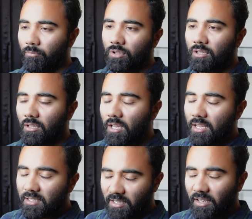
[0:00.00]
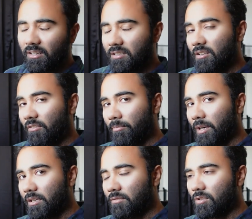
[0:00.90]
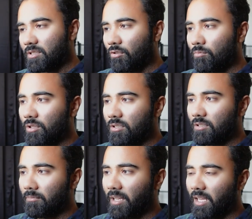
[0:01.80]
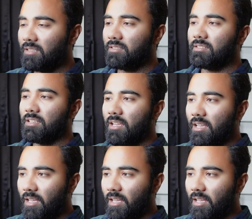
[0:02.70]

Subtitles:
Magad was now Buddhism, hence